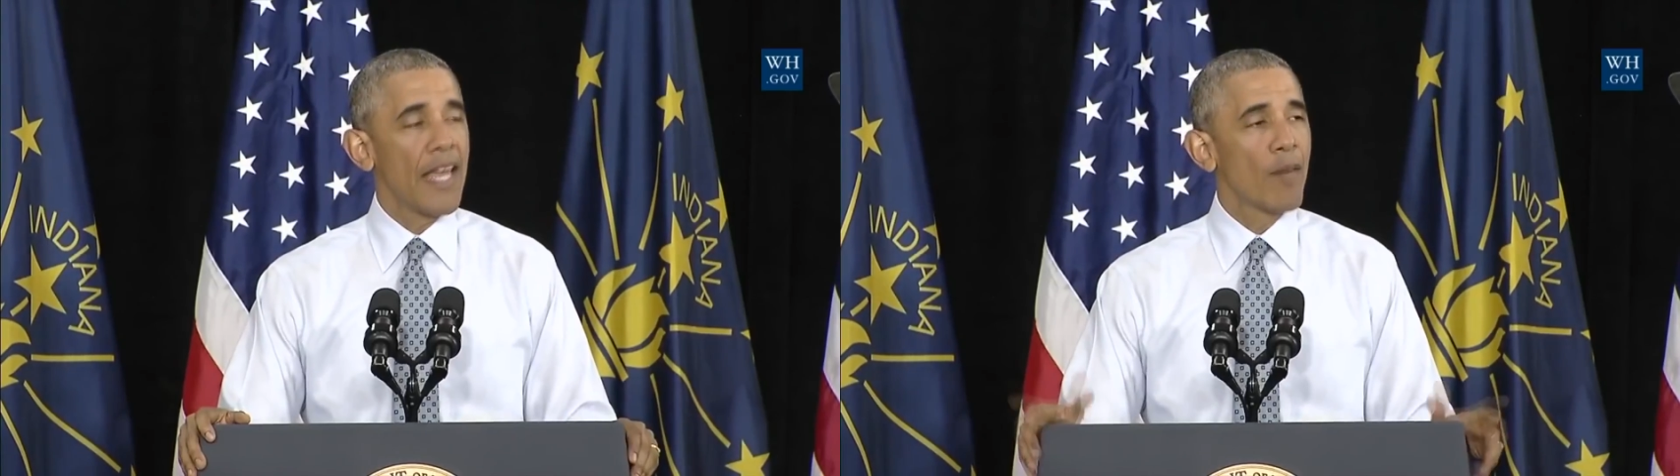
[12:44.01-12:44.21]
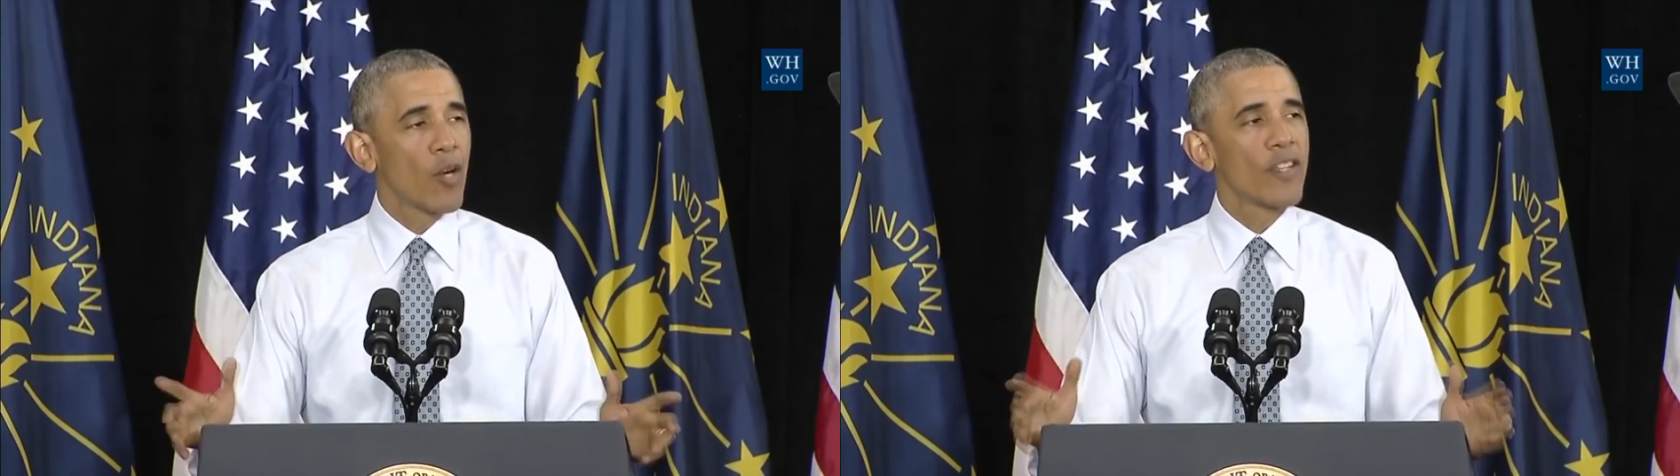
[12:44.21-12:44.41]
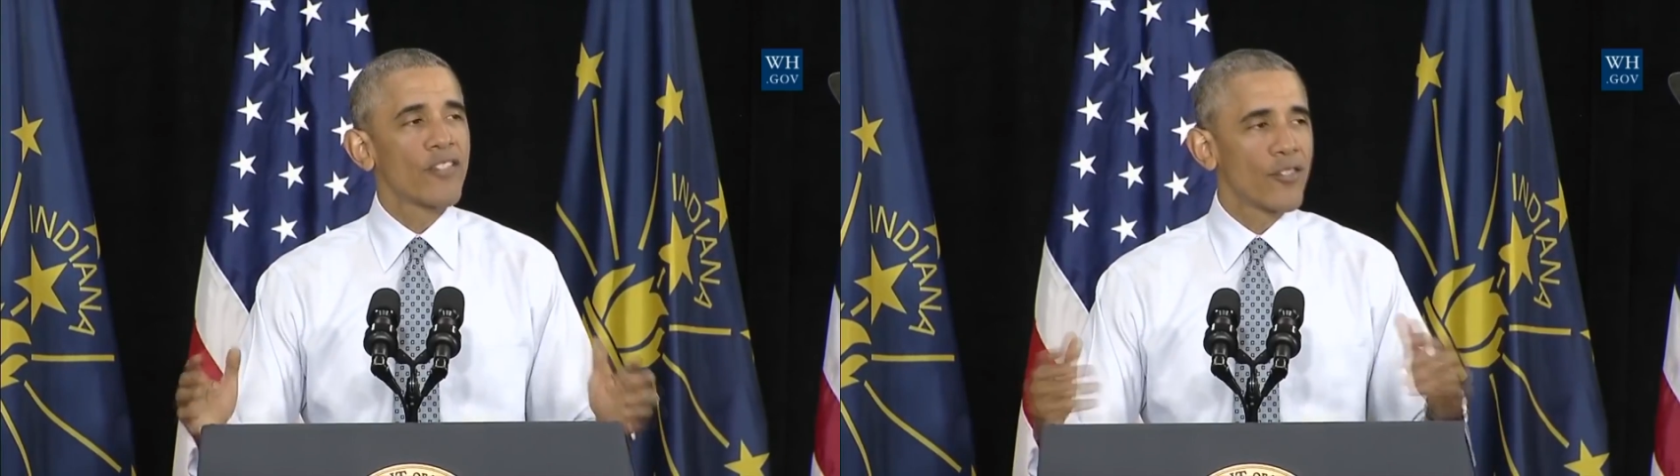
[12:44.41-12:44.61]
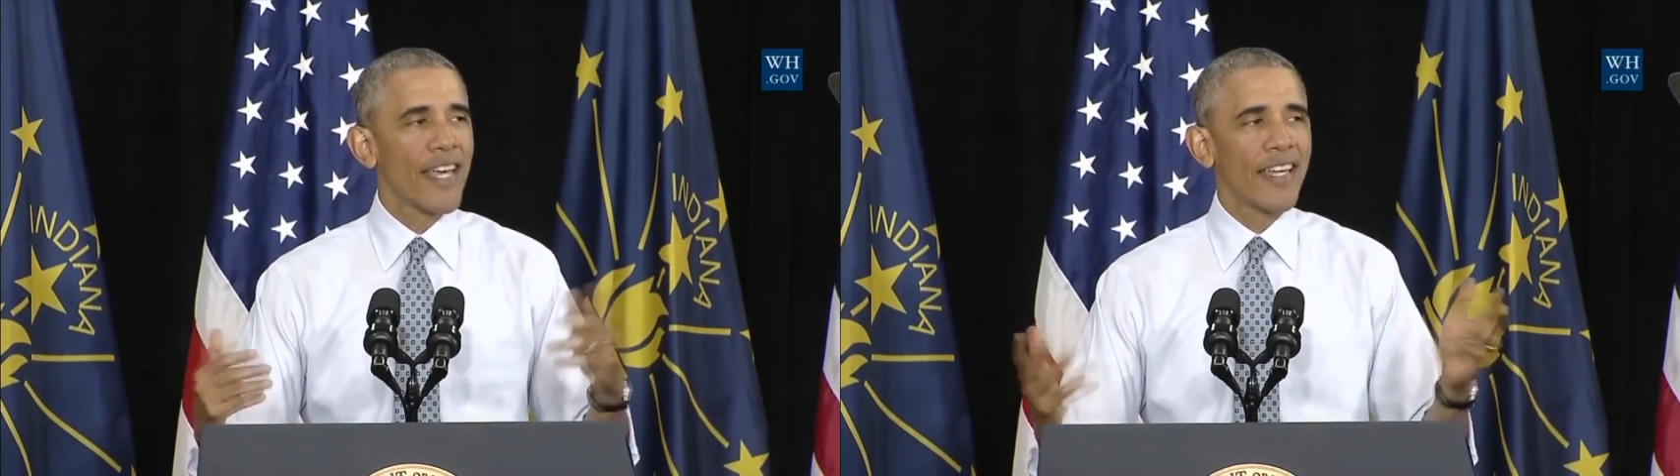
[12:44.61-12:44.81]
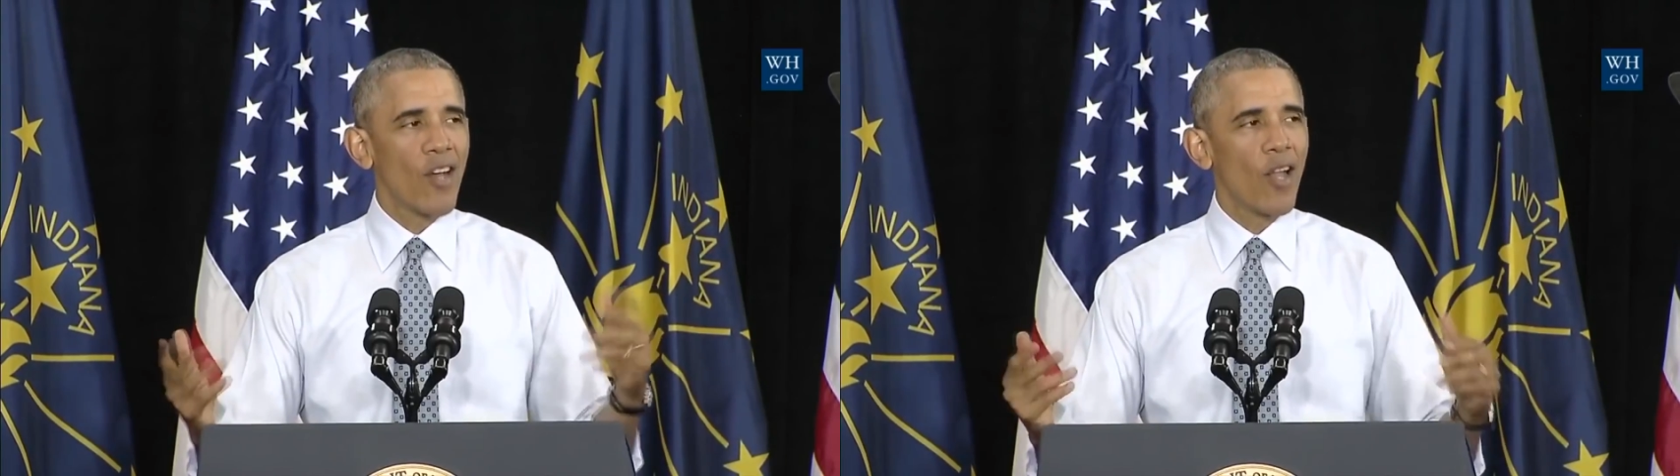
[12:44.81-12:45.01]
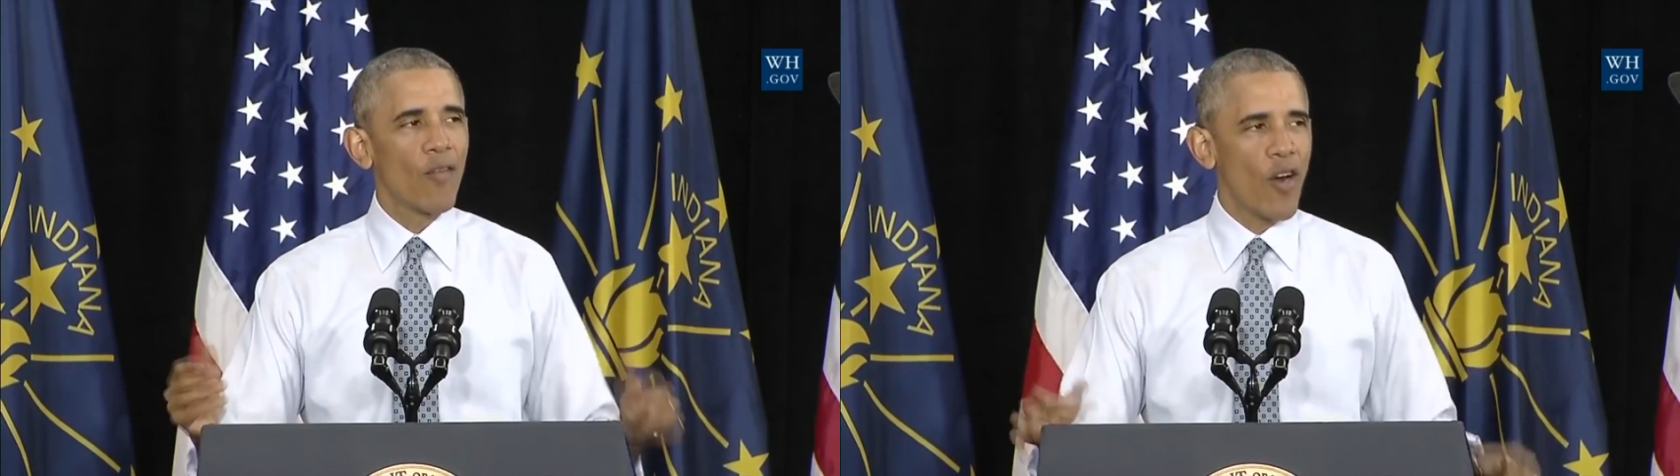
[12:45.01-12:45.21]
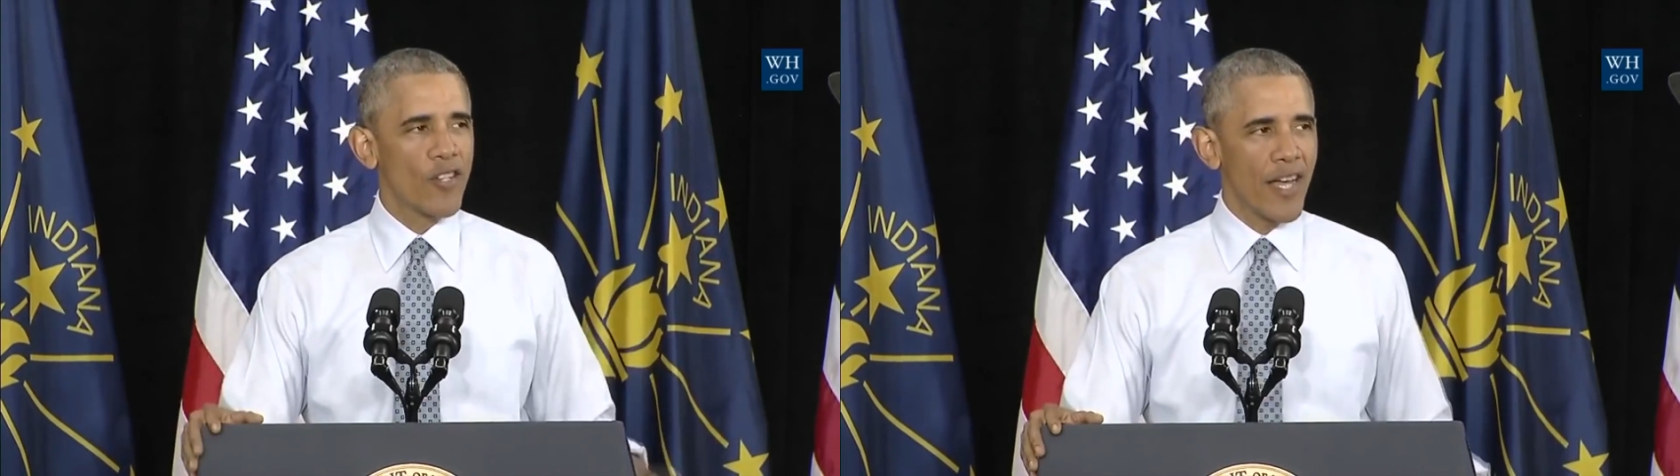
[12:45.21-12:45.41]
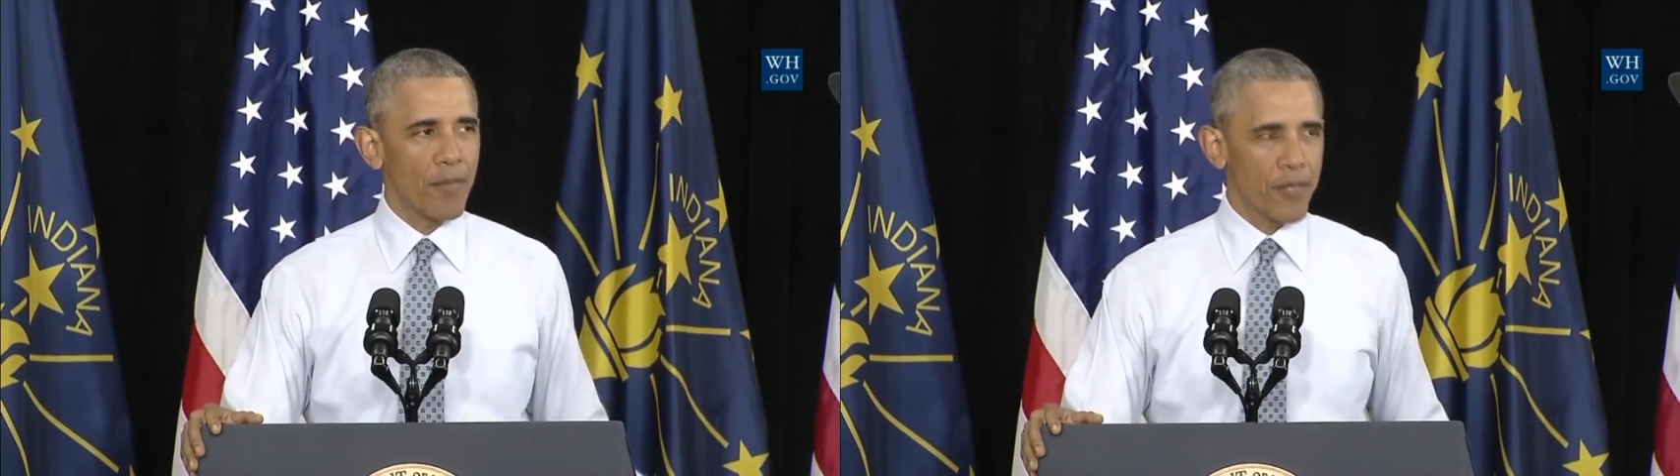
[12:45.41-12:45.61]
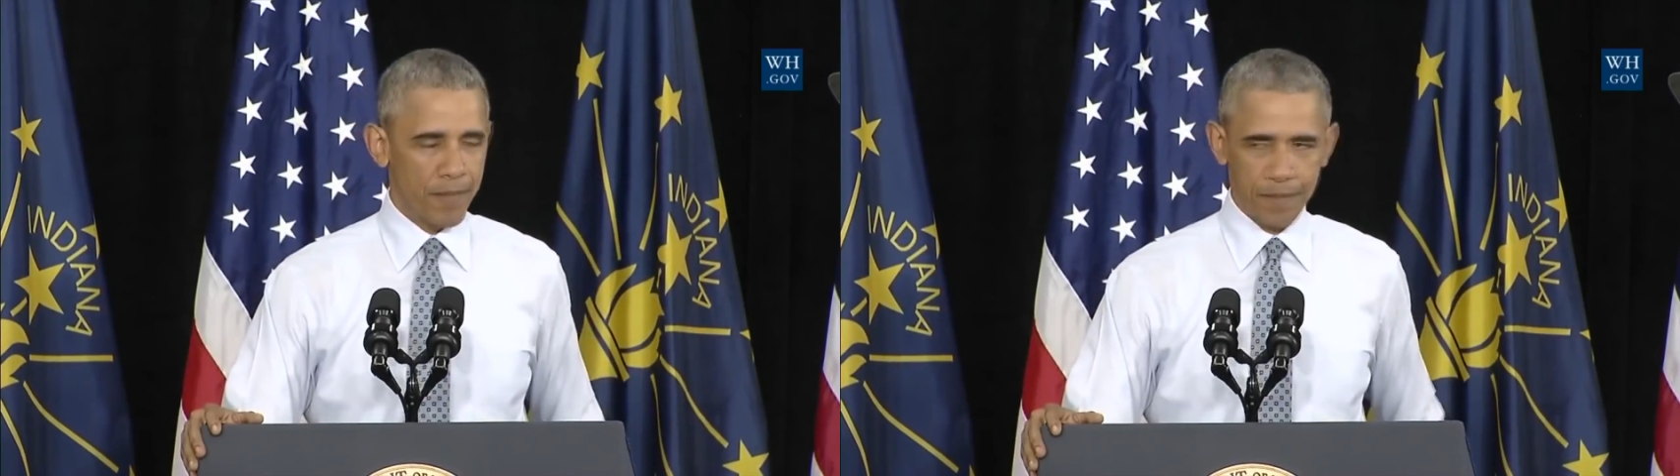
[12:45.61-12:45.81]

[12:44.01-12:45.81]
immigrants are taking all of our jobs.